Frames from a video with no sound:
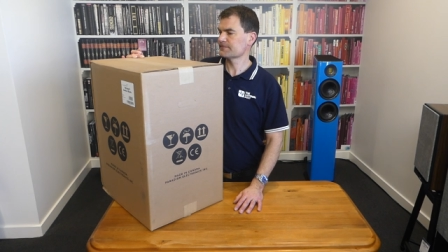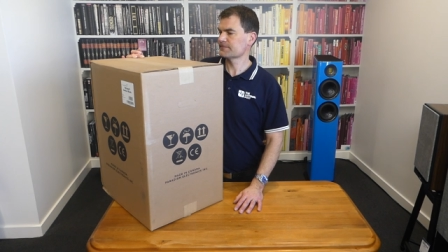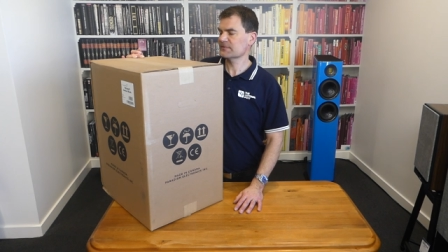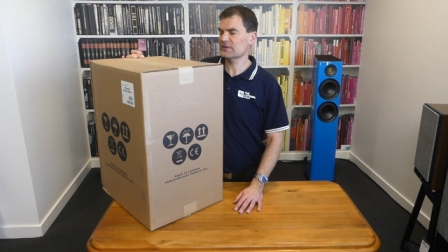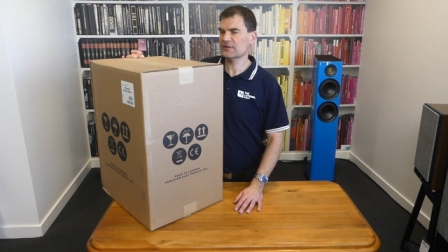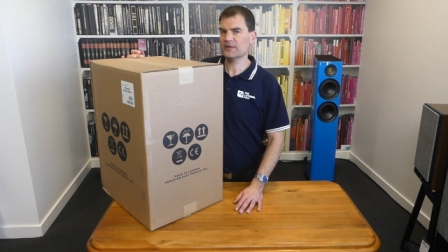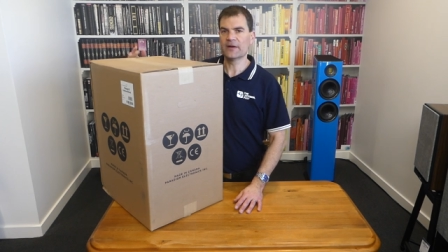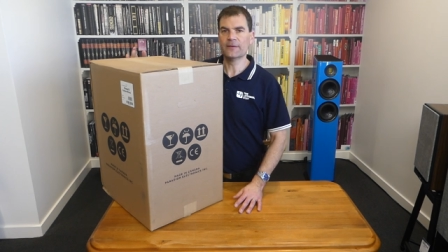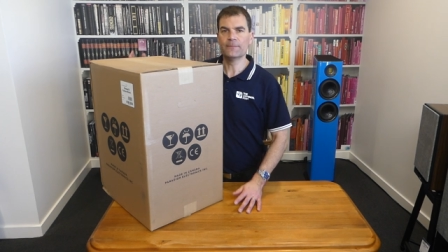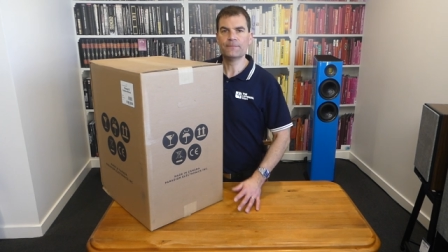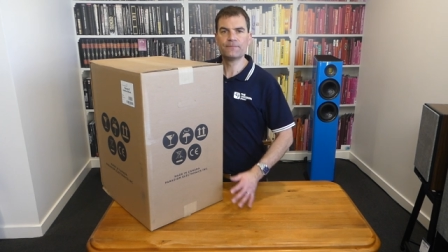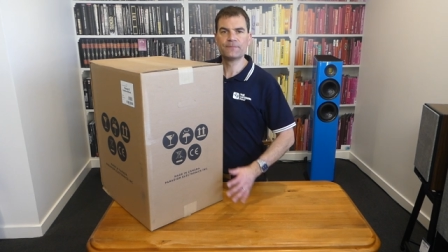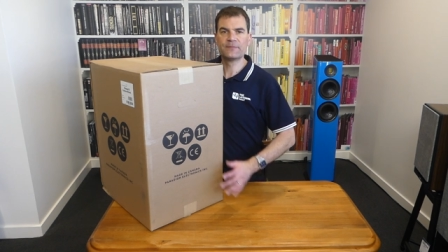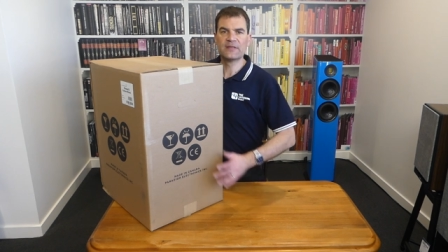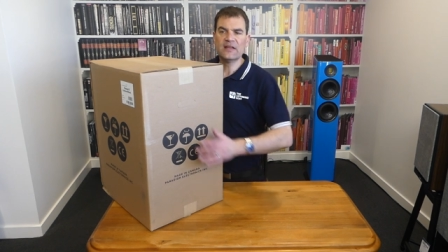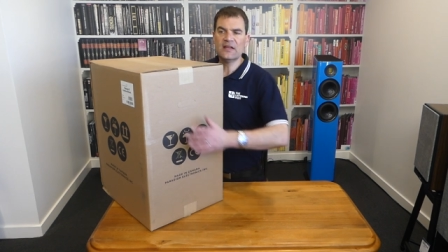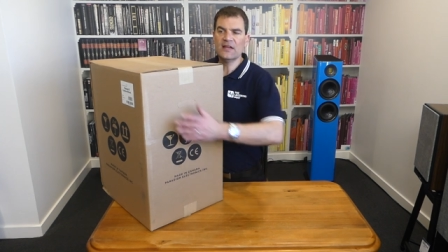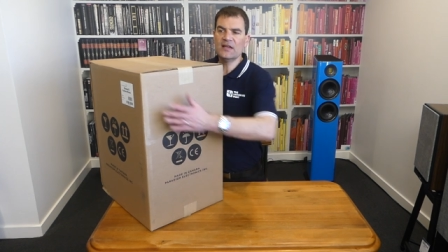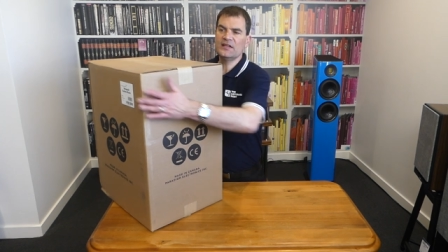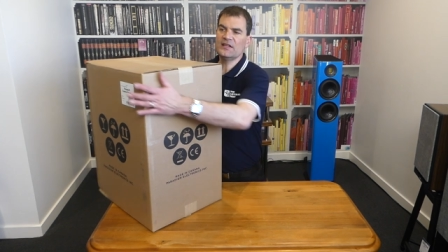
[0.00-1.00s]
Okay.
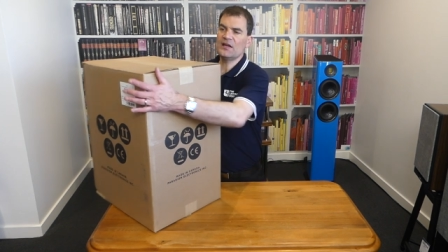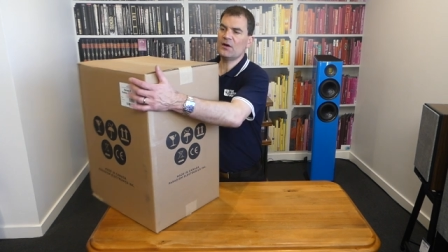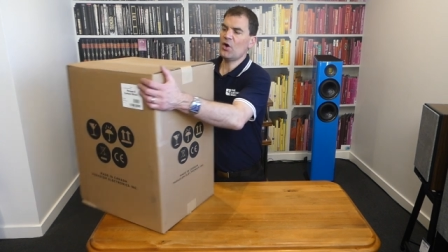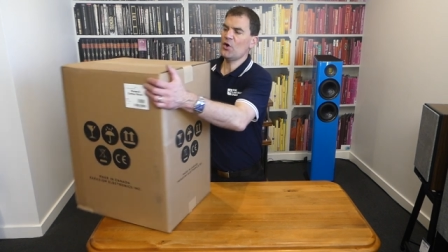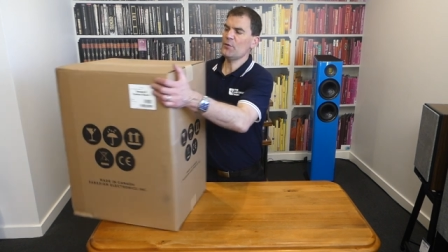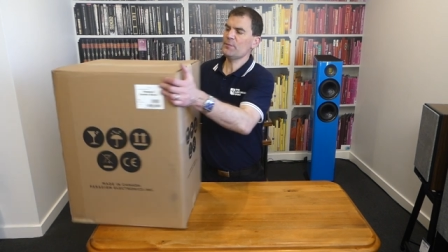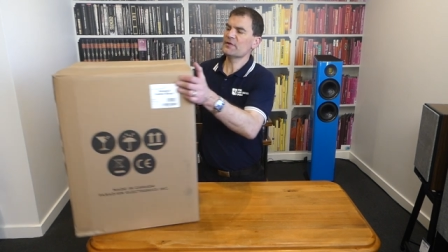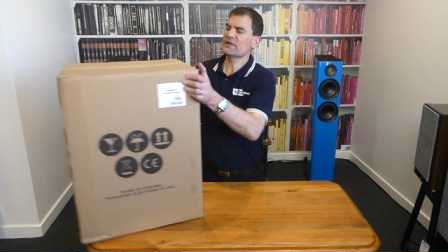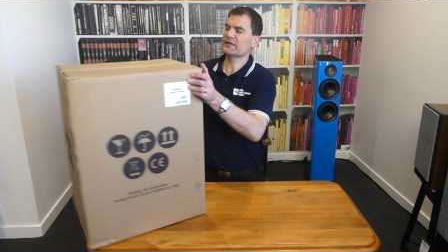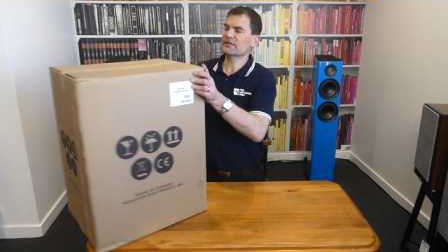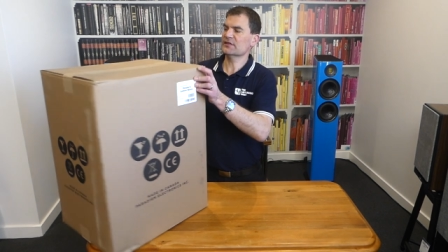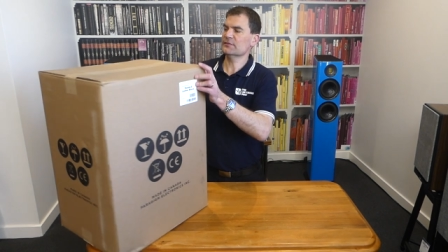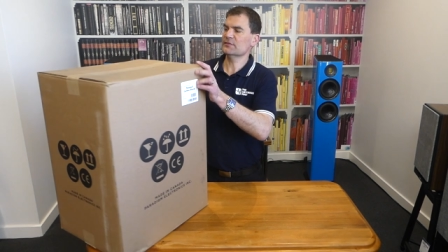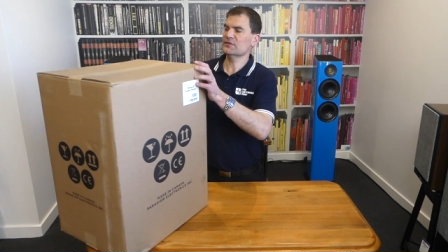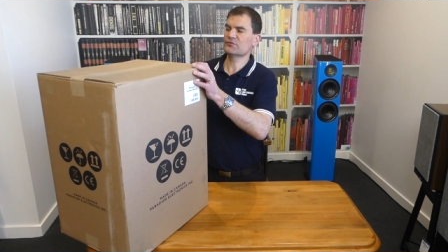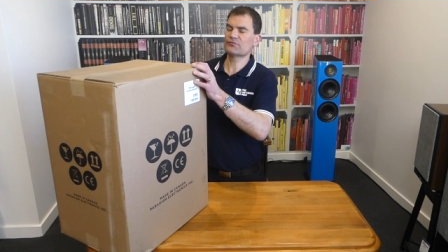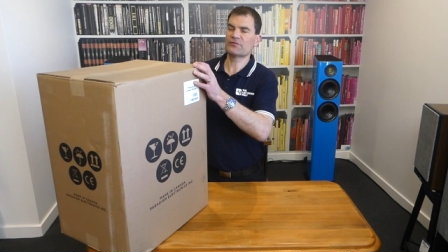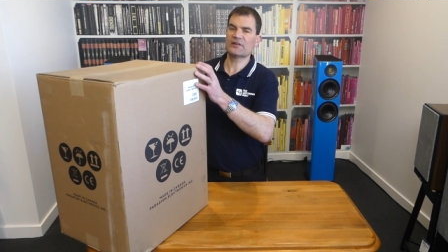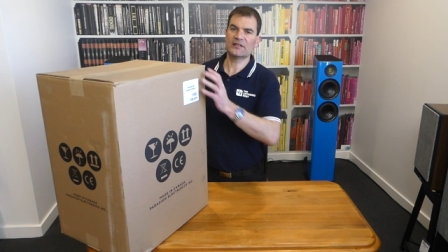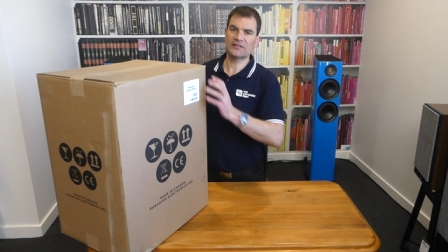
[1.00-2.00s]
Now opening them
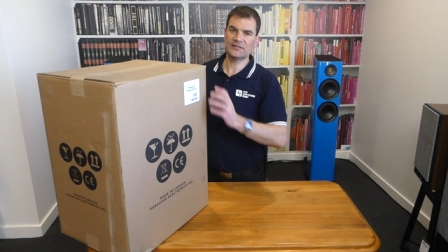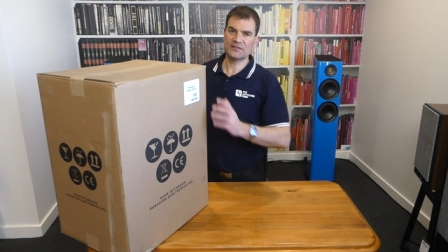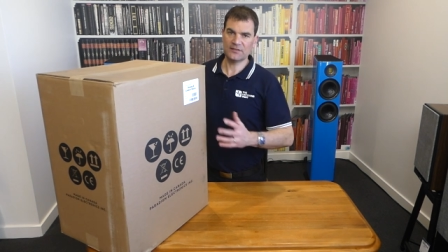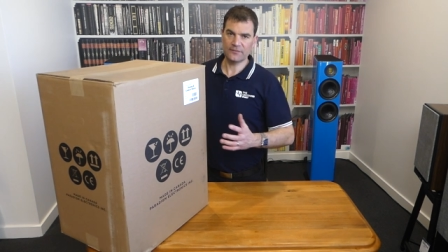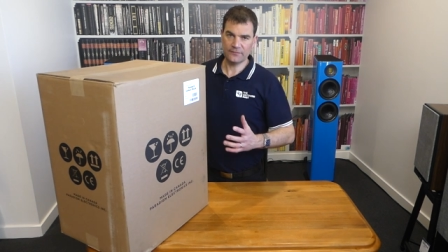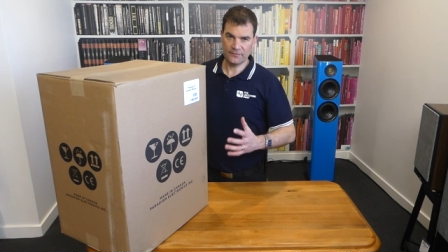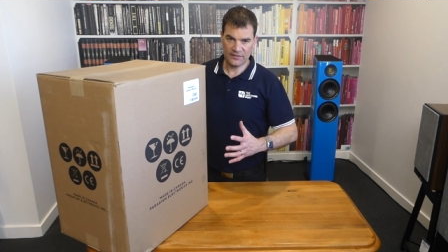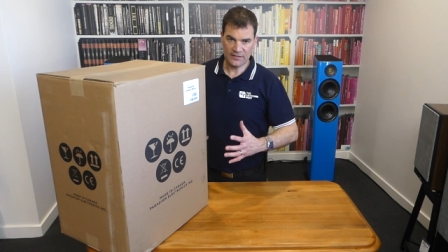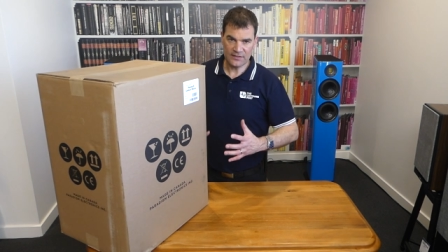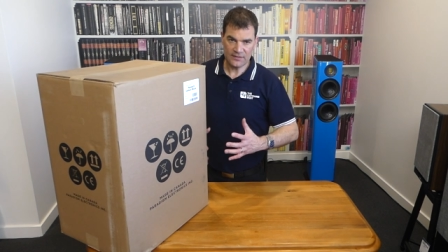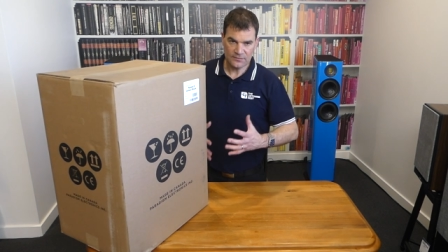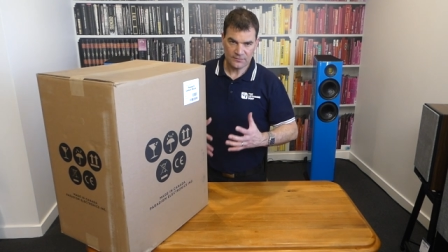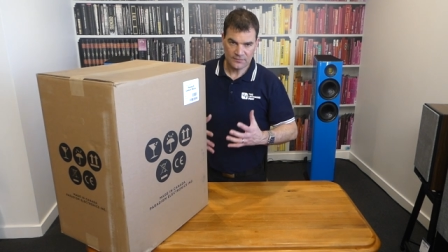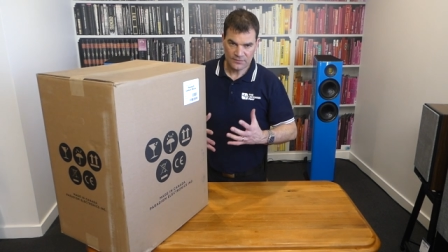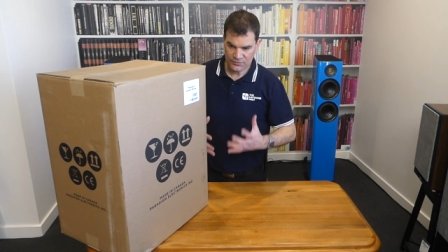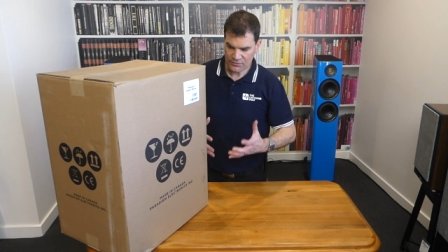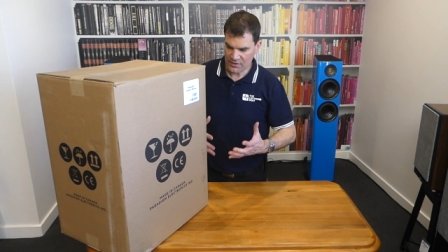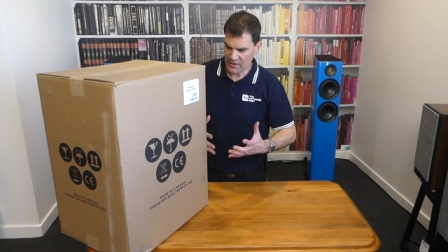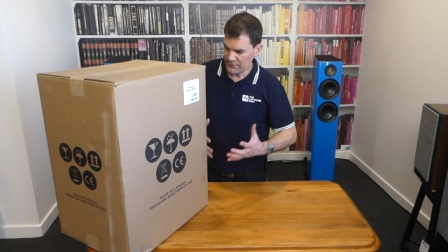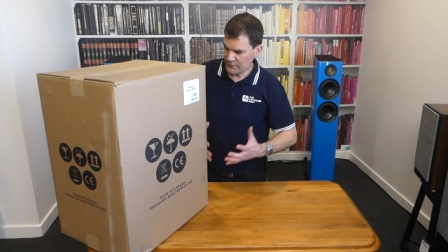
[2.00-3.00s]
is relatively
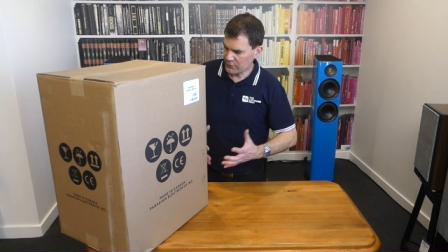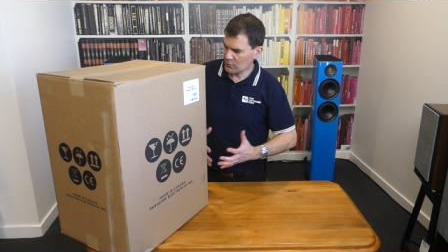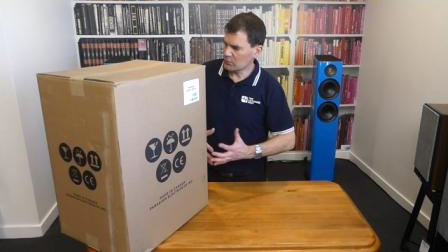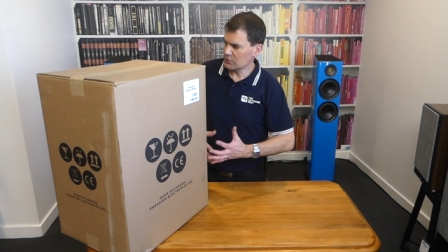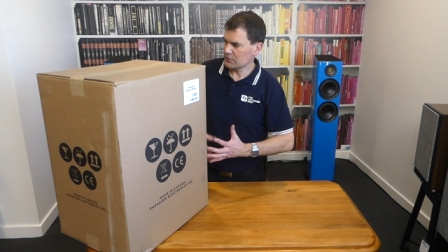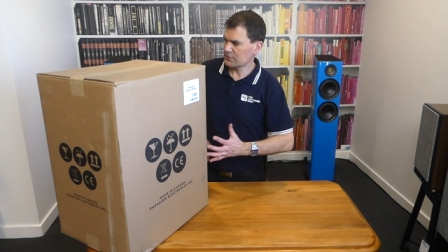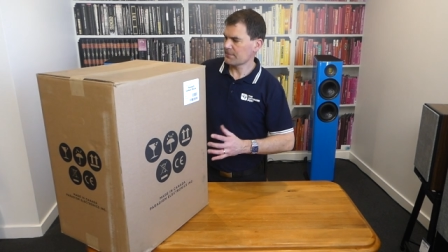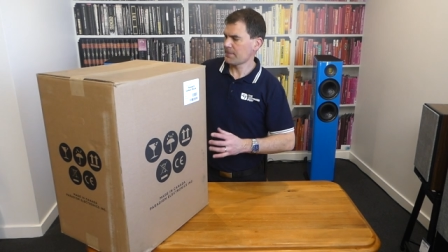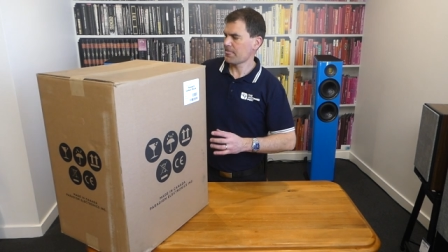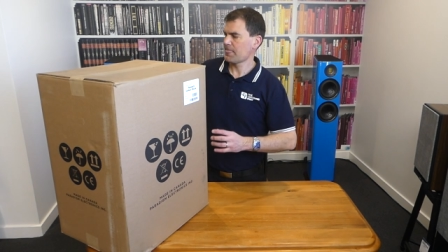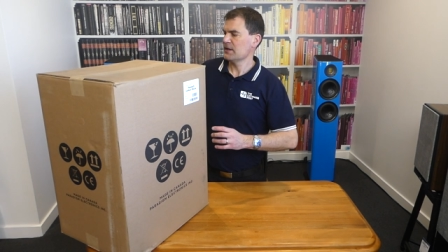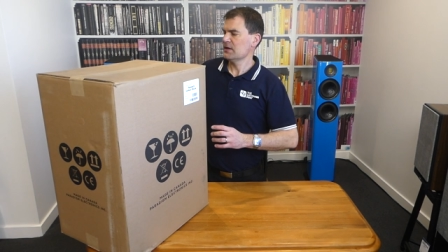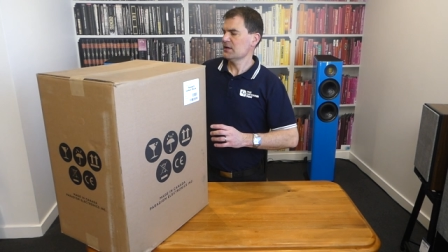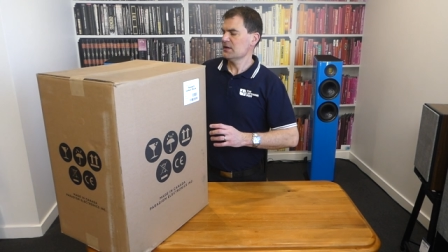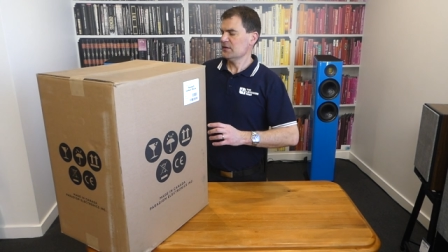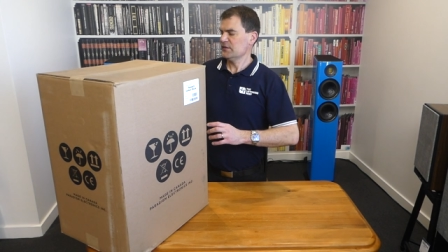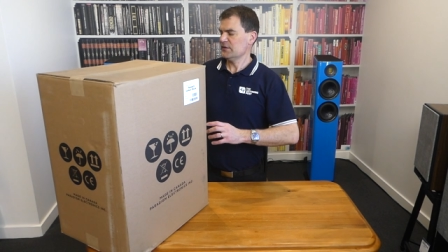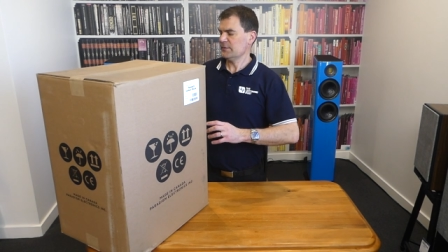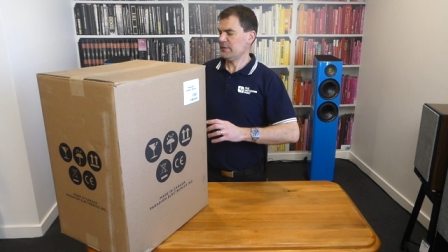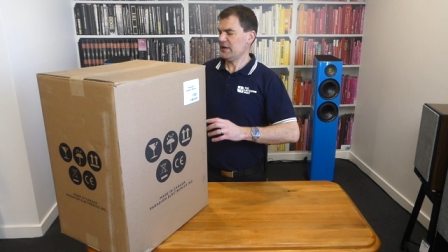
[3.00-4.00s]
straightforward.
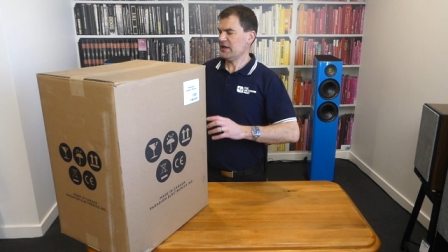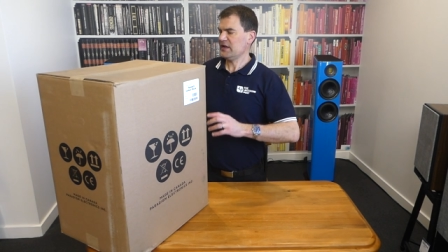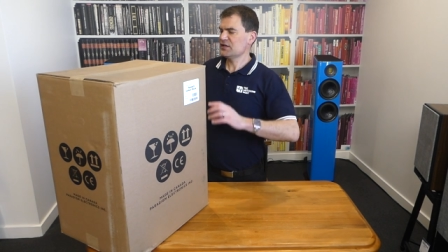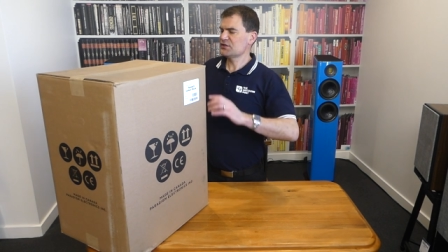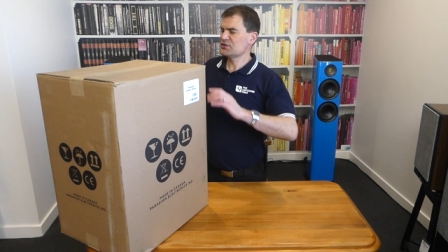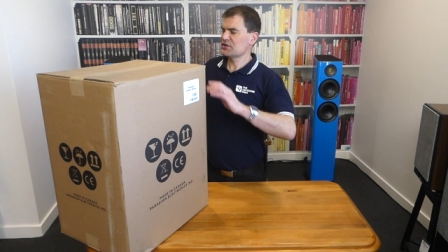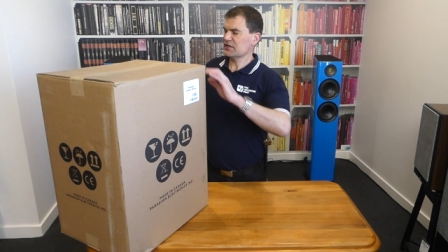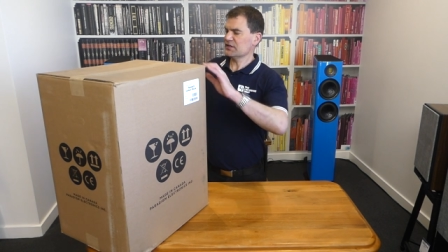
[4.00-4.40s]
The packaging